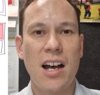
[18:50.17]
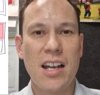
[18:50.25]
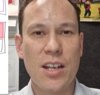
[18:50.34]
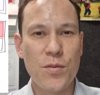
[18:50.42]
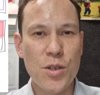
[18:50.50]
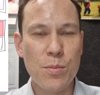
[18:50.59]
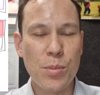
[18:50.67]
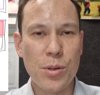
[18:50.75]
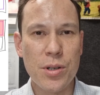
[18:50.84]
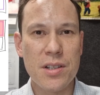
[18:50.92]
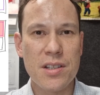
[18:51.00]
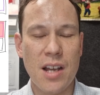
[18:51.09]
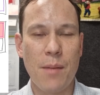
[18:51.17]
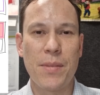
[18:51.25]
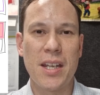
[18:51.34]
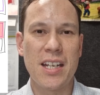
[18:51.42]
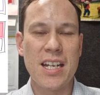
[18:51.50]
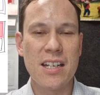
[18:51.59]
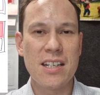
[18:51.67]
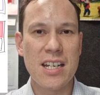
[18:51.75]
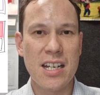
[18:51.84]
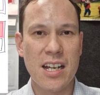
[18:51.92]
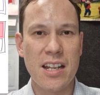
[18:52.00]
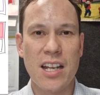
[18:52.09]
If you put something in
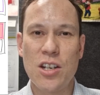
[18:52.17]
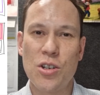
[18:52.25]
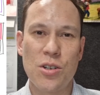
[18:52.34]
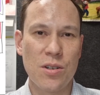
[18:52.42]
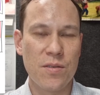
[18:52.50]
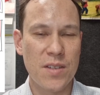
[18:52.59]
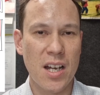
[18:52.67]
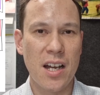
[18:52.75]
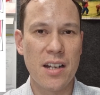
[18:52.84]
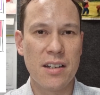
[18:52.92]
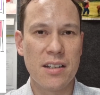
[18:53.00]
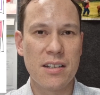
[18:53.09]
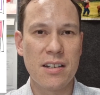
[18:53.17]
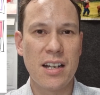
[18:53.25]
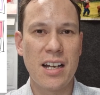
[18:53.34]
here that you should have done